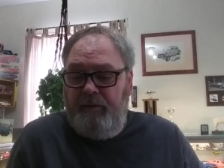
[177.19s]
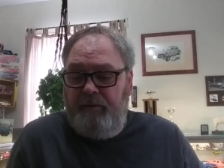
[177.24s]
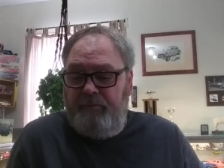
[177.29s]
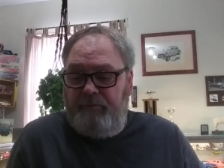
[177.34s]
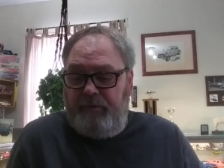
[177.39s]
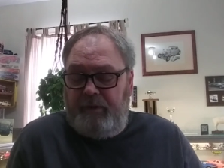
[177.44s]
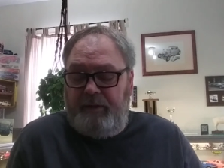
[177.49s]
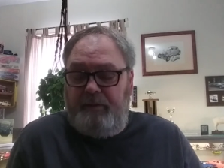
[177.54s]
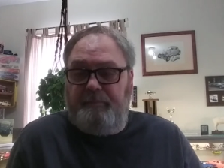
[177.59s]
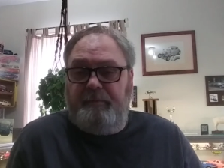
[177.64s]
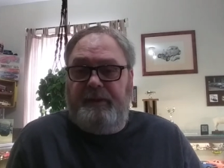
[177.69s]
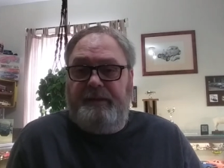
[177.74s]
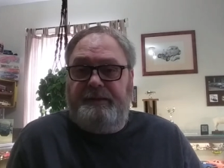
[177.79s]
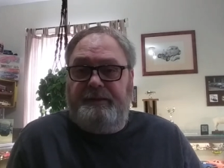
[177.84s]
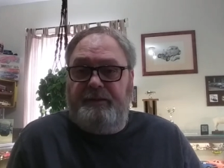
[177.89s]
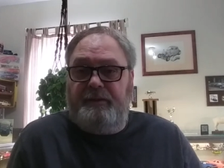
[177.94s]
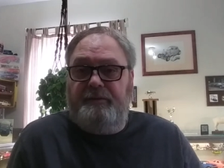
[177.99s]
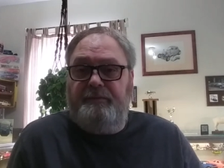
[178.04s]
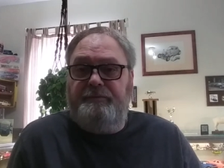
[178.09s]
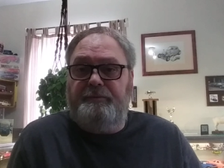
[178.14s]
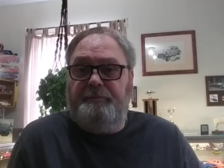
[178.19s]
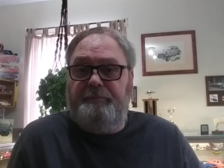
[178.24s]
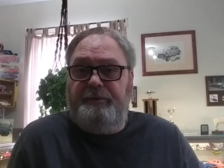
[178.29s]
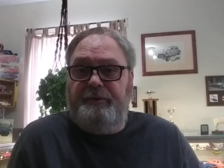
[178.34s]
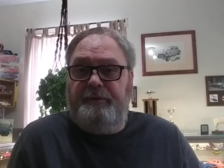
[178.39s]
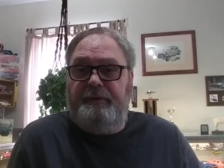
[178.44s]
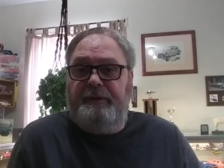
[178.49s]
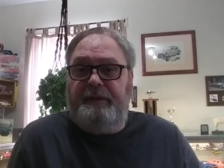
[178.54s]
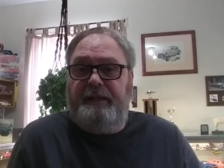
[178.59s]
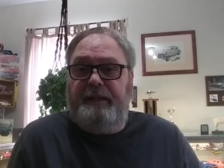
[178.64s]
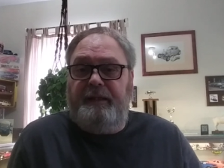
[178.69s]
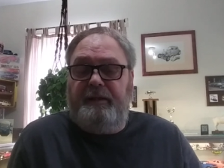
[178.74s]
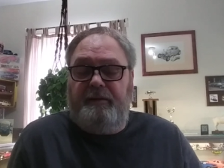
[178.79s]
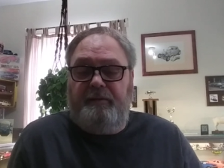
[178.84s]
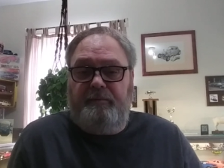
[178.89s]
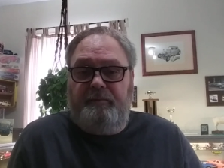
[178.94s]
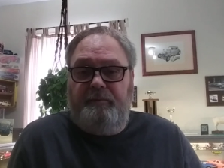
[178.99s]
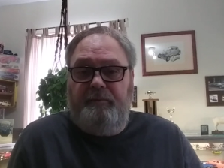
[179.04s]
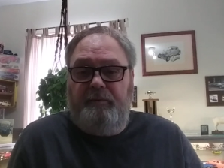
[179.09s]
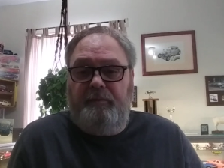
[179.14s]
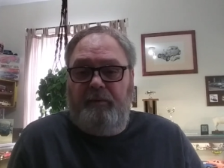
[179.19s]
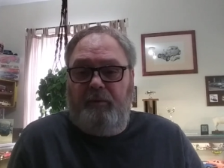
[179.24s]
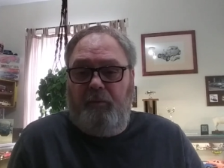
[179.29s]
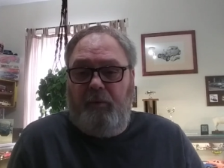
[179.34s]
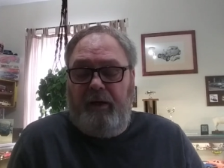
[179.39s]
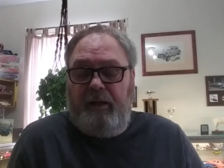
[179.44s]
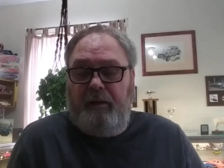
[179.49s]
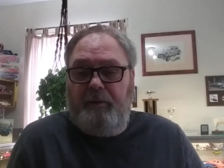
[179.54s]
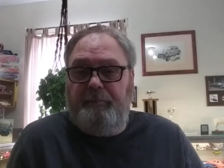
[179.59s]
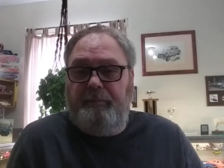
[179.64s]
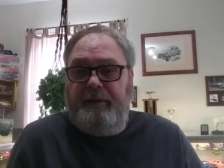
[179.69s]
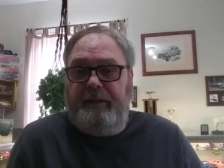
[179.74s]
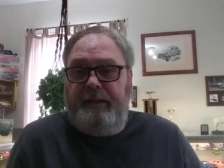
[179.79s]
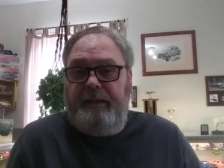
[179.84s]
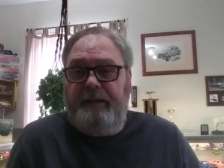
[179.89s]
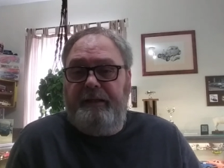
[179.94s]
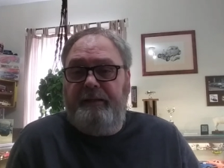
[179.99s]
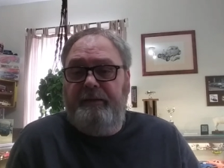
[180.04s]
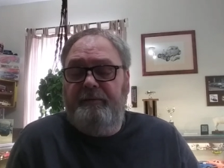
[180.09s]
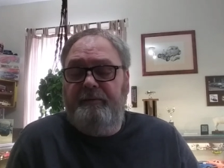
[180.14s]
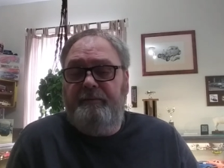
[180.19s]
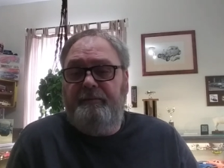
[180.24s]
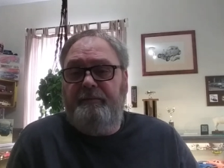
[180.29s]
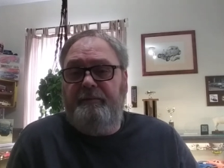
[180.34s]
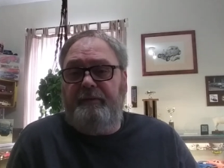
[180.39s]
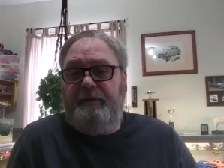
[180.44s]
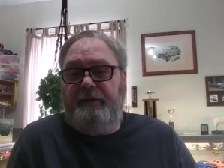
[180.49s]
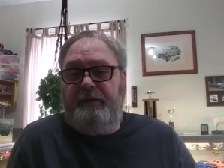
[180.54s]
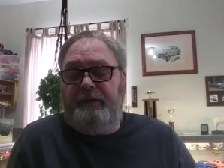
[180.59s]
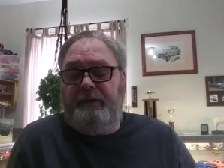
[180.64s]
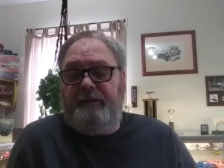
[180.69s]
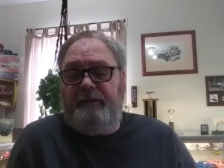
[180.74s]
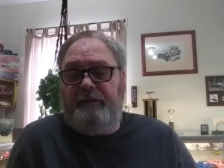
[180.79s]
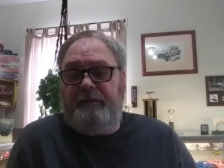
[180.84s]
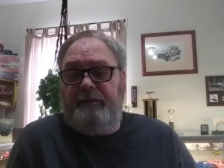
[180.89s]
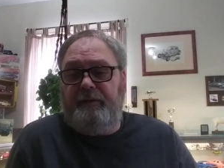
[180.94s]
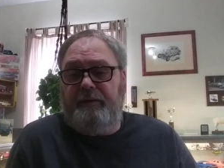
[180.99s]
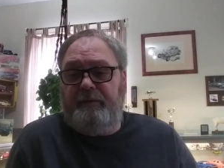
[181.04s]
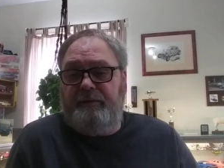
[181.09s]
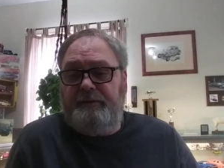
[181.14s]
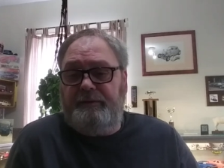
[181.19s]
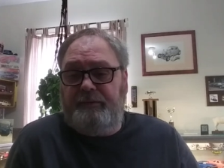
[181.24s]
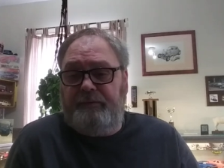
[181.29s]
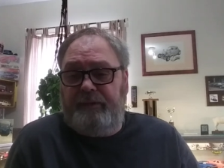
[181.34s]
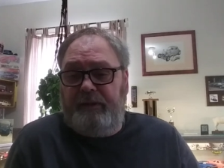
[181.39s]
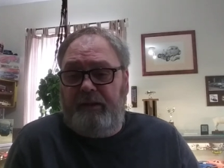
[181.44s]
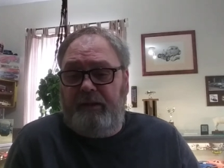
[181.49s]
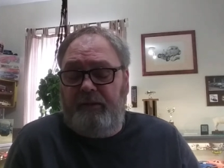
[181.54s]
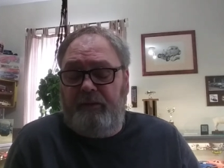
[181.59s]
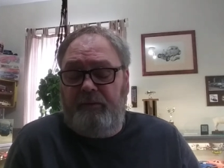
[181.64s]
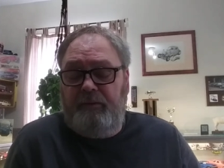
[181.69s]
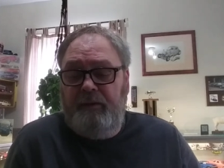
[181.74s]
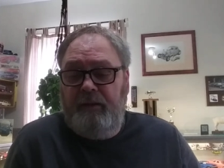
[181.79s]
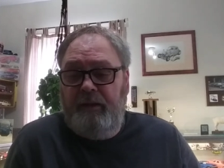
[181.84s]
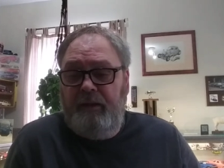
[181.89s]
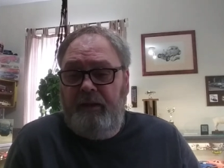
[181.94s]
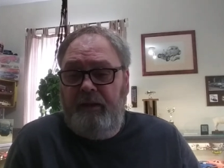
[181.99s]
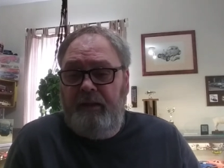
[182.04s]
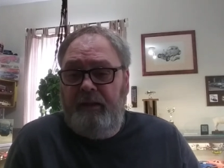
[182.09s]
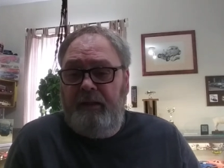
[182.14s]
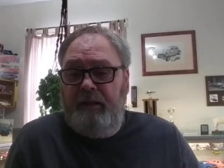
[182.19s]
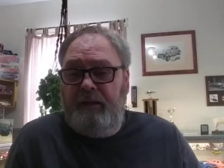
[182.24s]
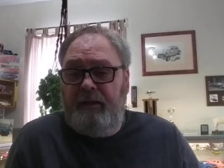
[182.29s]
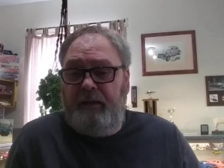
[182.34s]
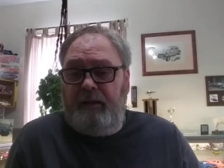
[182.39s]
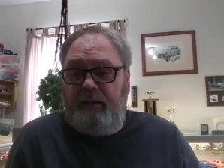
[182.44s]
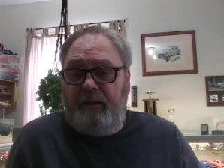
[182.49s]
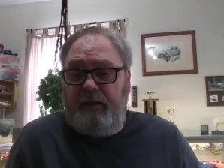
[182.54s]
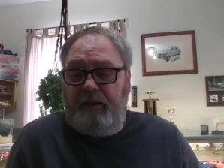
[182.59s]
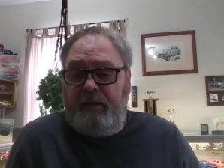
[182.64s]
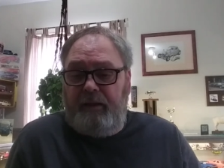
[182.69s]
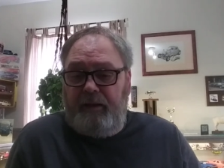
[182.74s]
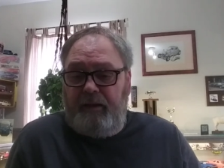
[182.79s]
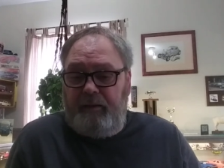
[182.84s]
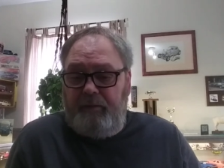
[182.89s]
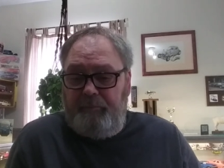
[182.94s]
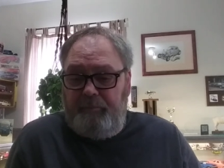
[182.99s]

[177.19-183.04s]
fighting myself from doing that a while back, and uh, so now I, I